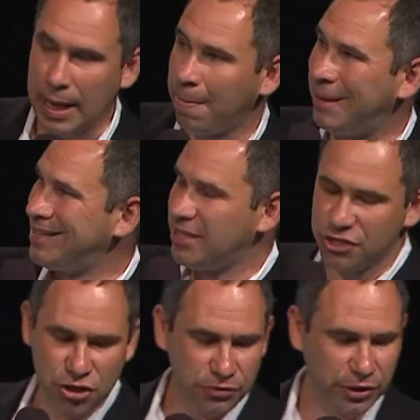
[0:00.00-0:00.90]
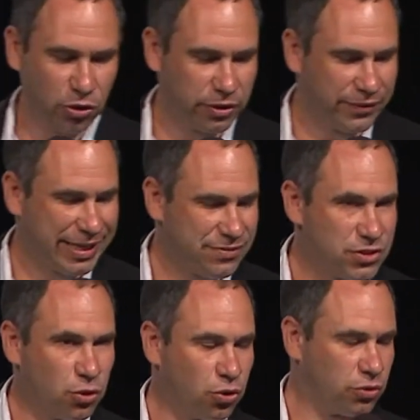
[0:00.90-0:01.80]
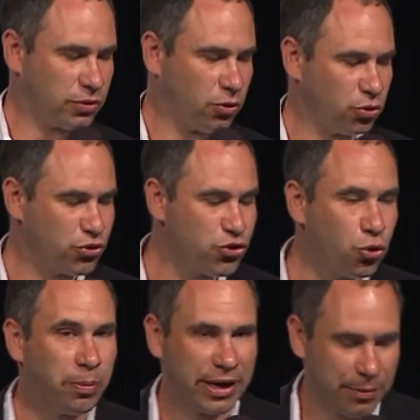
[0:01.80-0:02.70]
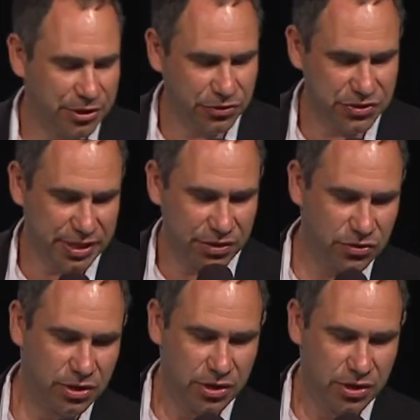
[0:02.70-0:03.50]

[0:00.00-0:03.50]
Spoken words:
But in addition, we have so-called new parameter set,